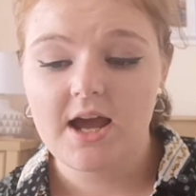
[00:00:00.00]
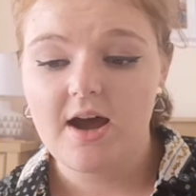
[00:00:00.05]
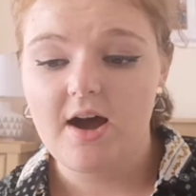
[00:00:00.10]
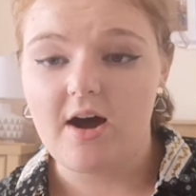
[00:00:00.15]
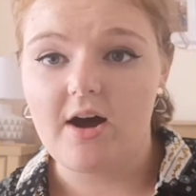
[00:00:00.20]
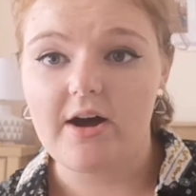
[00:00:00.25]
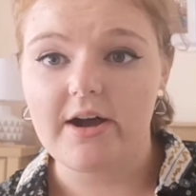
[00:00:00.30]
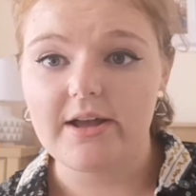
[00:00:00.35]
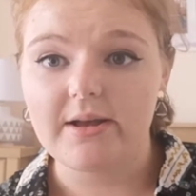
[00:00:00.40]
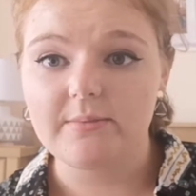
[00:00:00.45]

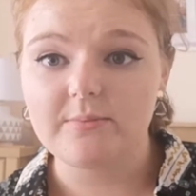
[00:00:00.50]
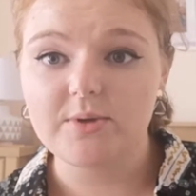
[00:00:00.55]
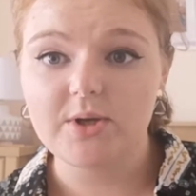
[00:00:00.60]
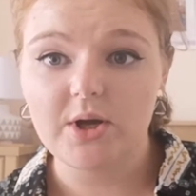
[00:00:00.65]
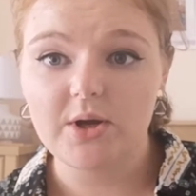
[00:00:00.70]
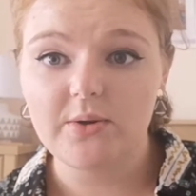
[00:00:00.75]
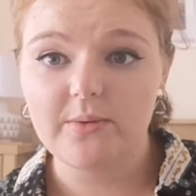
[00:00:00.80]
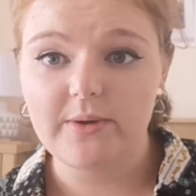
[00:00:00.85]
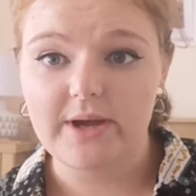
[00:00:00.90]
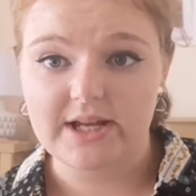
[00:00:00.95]
I am
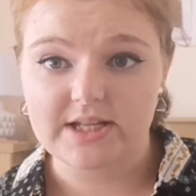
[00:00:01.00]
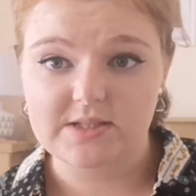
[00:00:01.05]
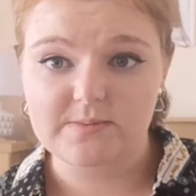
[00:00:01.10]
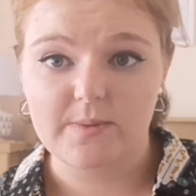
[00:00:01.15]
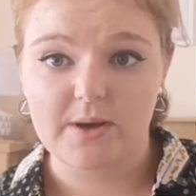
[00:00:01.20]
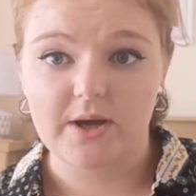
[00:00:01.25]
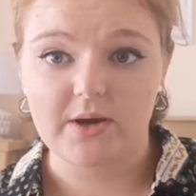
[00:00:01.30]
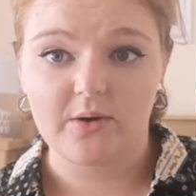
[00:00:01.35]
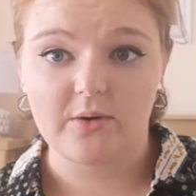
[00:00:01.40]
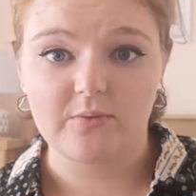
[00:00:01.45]
no
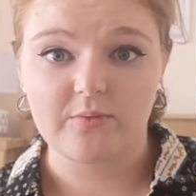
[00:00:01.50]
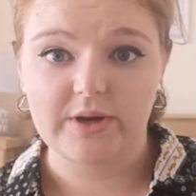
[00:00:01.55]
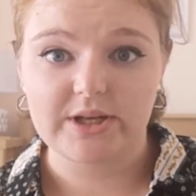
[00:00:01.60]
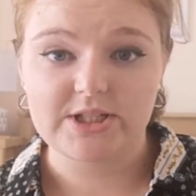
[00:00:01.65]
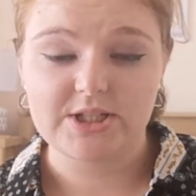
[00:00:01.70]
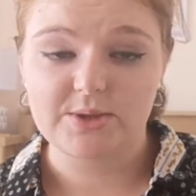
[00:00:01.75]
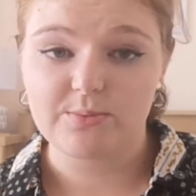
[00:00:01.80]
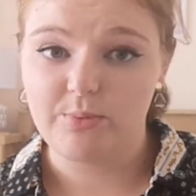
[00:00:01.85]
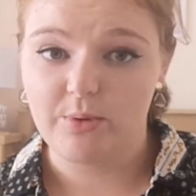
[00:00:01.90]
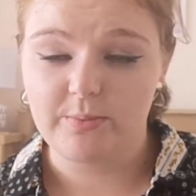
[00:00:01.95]
expert on
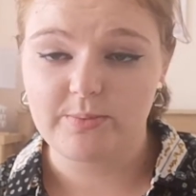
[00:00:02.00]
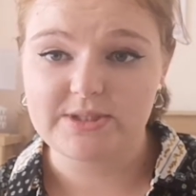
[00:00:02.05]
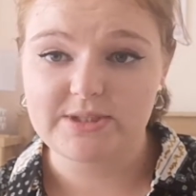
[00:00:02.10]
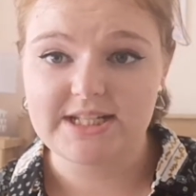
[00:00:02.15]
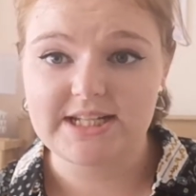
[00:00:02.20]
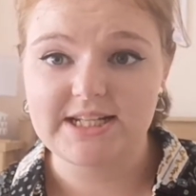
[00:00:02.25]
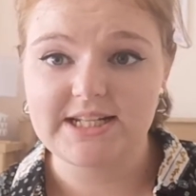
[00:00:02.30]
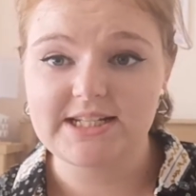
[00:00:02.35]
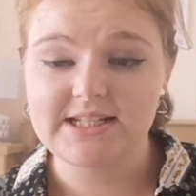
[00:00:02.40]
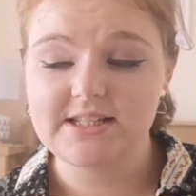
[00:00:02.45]
renting
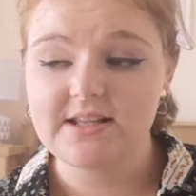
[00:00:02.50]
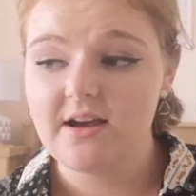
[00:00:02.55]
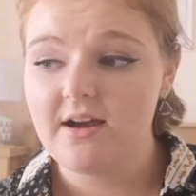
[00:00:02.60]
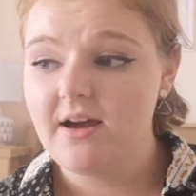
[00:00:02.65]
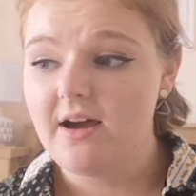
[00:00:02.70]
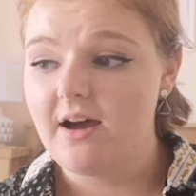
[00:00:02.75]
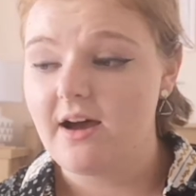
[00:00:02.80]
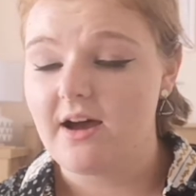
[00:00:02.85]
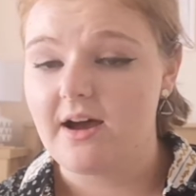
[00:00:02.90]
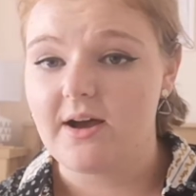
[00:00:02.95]
properties.
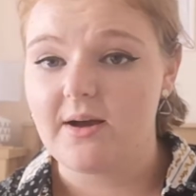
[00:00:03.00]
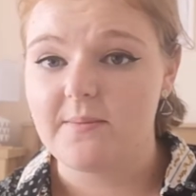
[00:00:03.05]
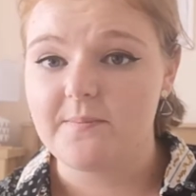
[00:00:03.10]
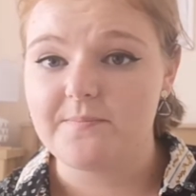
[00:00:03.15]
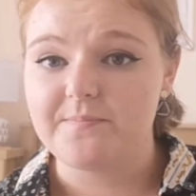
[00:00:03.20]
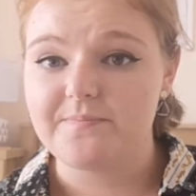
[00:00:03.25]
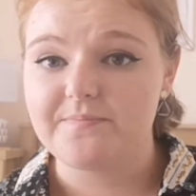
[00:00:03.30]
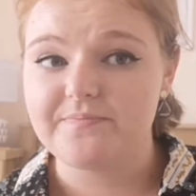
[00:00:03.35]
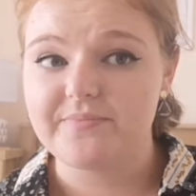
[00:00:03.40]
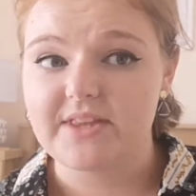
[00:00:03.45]

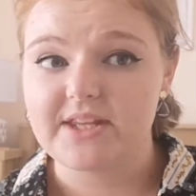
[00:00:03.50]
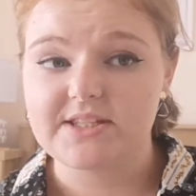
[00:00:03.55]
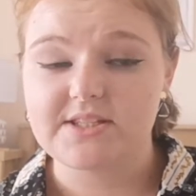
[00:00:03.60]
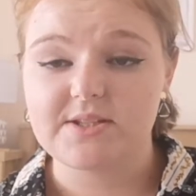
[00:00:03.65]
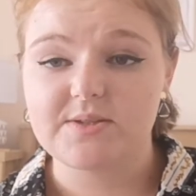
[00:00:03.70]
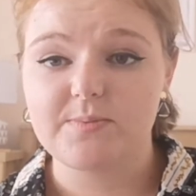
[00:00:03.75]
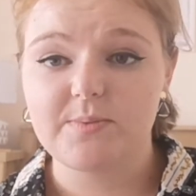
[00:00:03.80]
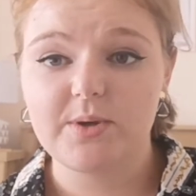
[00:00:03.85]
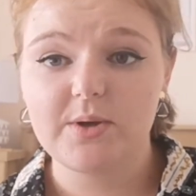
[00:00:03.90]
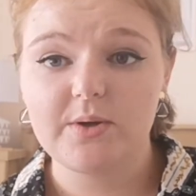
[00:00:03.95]
This
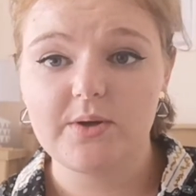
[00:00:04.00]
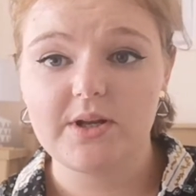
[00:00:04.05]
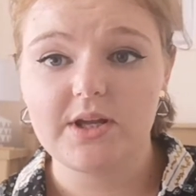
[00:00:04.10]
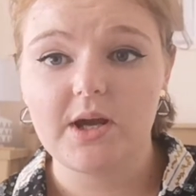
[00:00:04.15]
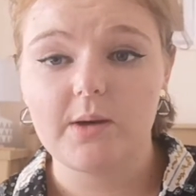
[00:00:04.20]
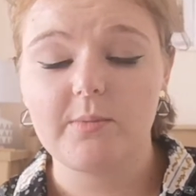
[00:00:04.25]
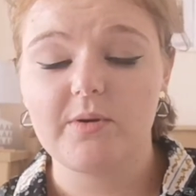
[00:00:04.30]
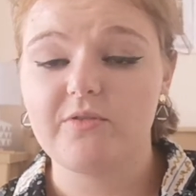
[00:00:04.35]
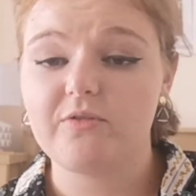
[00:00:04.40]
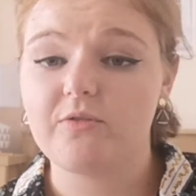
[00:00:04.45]
is purely
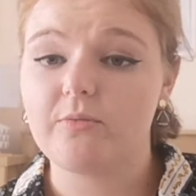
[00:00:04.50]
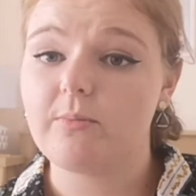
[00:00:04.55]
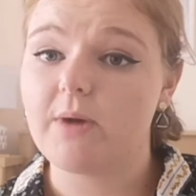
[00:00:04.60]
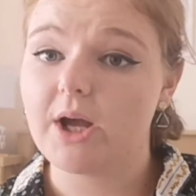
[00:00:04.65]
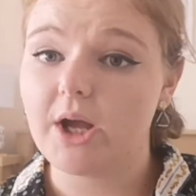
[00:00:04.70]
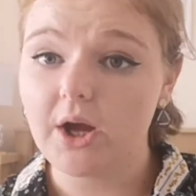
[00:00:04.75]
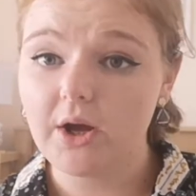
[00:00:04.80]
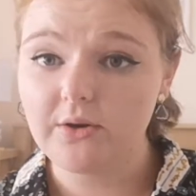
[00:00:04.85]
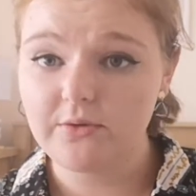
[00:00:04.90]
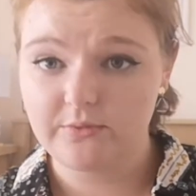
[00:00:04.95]
coming from my
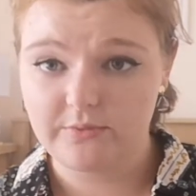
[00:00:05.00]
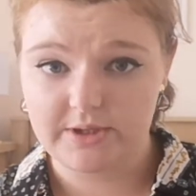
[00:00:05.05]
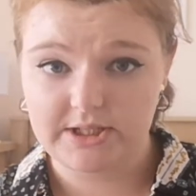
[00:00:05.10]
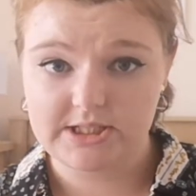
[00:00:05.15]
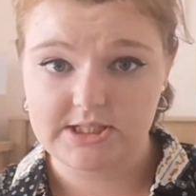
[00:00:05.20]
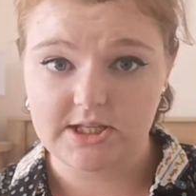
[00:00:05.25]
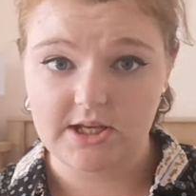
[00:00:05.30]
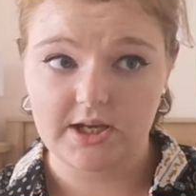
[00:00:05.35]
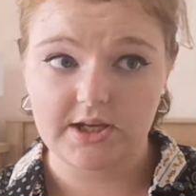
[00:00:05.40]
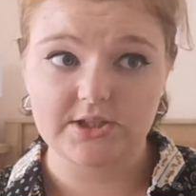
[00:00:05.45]
own
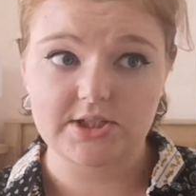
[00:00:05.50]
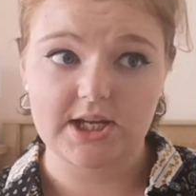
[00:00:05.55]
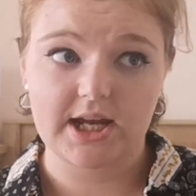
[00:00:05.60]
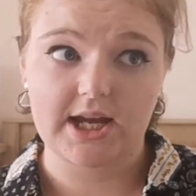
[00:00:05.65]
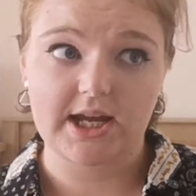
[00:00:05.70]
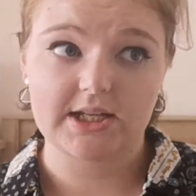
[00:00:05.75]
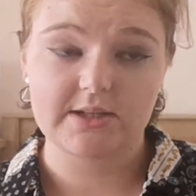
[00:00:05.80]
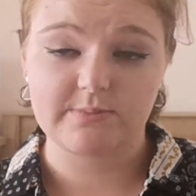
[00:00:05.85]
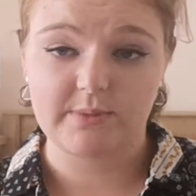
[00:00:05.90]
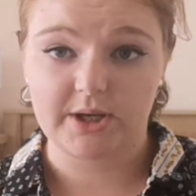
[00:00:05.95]
research
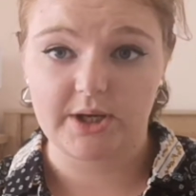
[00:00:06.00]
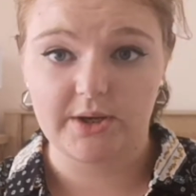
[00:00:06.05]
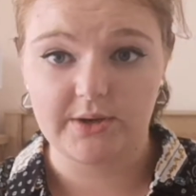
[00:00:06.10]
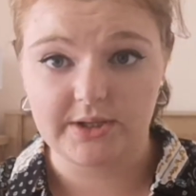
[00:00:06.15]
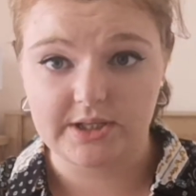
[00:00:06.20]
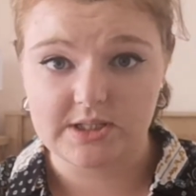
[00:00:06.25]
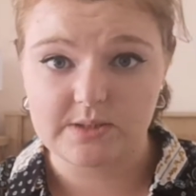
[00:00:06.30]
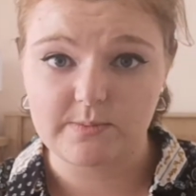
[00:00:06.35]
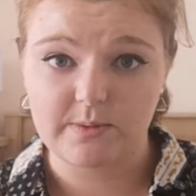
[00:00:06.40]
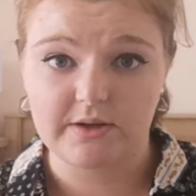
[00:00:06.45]
and my own
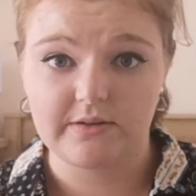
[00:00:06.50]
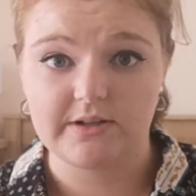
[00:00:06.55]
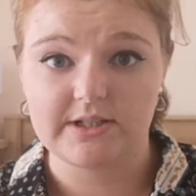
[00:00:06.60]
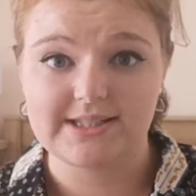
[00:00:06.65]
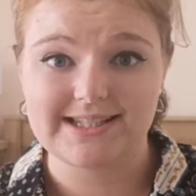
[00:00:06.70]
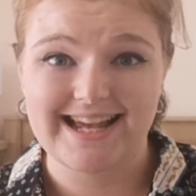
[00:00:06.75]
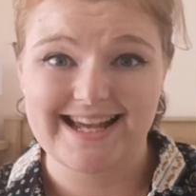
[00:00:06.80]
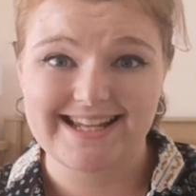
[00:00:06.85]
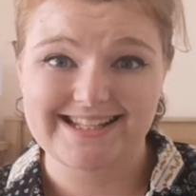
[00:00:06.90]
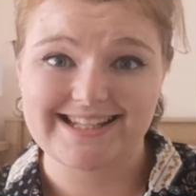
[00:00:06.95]

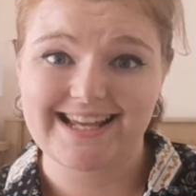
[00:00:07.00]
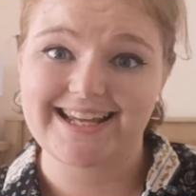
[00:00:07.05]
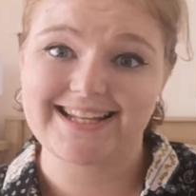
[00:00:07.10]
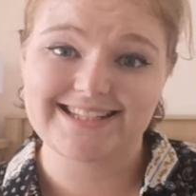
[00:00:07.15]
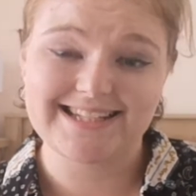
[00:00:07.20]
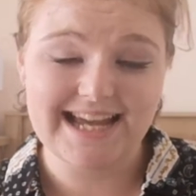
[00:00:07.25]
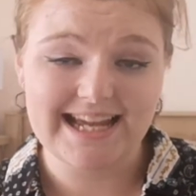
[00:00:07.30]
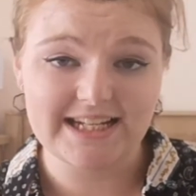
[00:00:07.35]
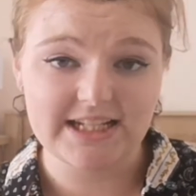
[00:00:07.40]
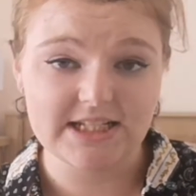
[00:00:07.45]
experience as a
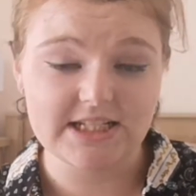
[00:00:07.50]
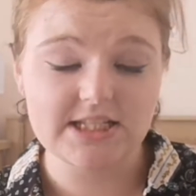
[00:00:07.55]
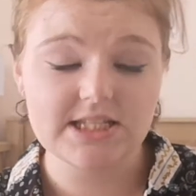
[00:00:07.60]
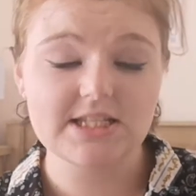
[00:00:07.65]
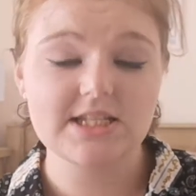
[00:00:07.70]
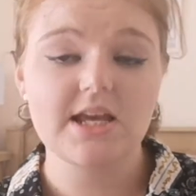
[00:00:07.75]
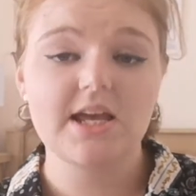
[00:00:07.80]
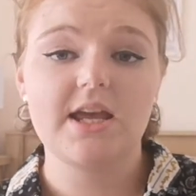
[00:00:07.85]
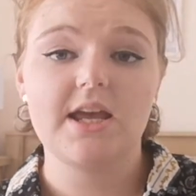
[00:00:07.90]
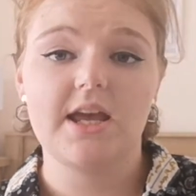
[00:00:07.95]

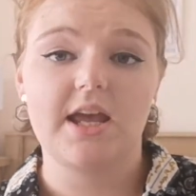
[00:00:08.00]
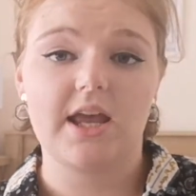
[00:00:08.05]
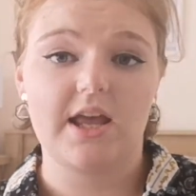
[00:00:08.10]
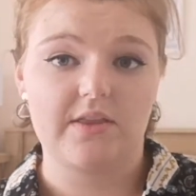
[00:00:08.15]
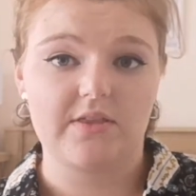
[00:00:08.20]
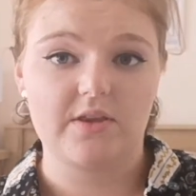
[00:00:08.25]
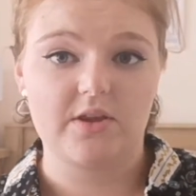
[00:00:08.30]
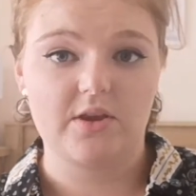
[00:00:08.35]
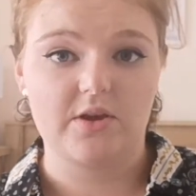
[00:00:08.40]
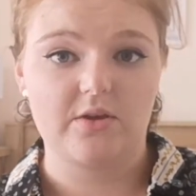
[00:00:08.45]
tenant in
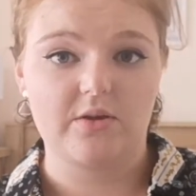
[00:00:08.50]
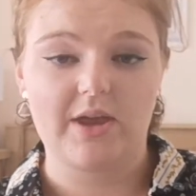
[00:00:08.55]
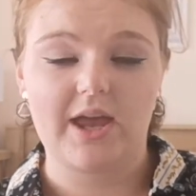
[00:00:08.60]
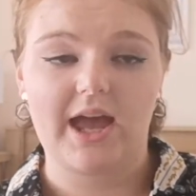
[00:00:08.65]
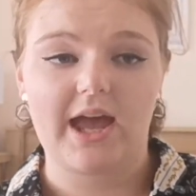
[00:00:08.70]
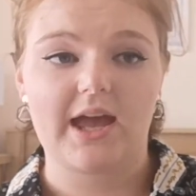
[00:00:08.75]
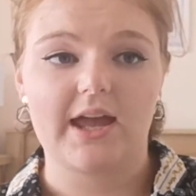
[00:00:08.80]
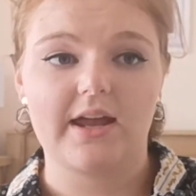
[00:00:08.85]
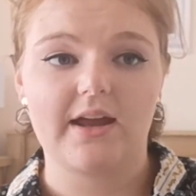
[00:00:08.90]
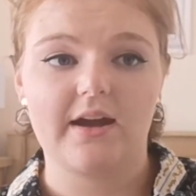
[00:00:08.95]
the
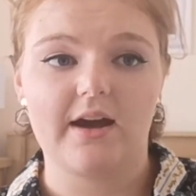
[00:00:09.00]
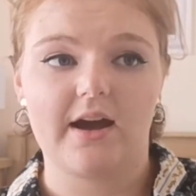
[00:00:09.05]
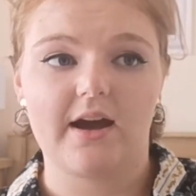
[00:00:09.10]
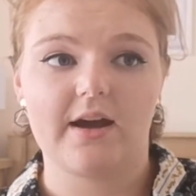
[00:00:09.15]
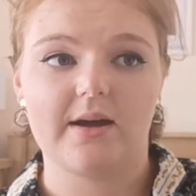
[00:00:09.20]
UK.